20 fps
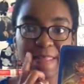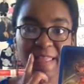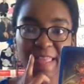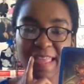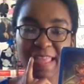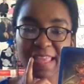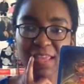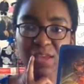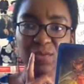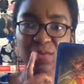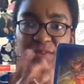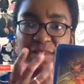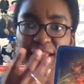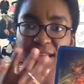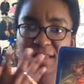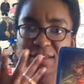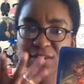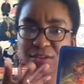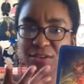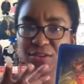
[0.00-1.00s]
you feel
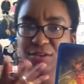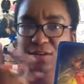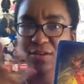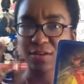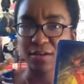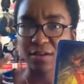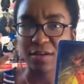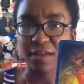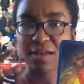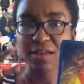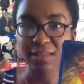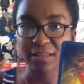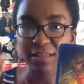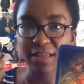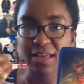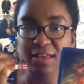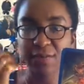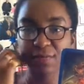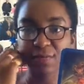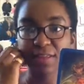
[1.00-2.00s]
like you're
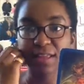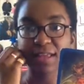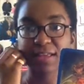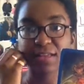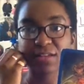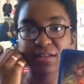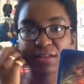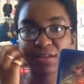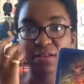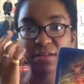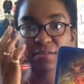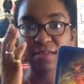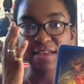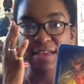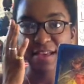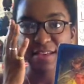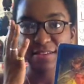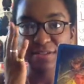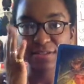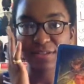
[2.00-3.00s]
ugly, I feel like my
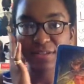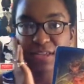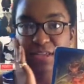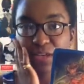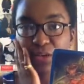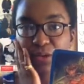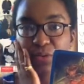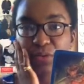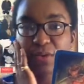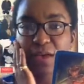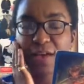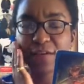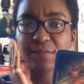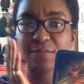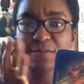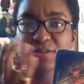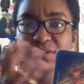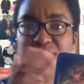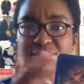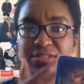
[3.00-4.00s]
guys are saying you do have a
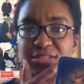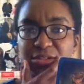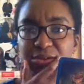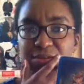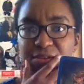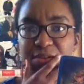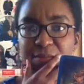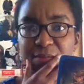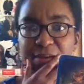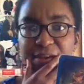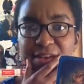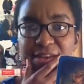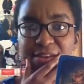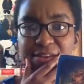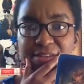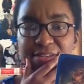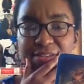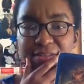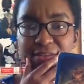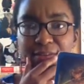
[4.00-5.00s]
bunch of secret
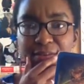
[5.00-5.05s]
admirers.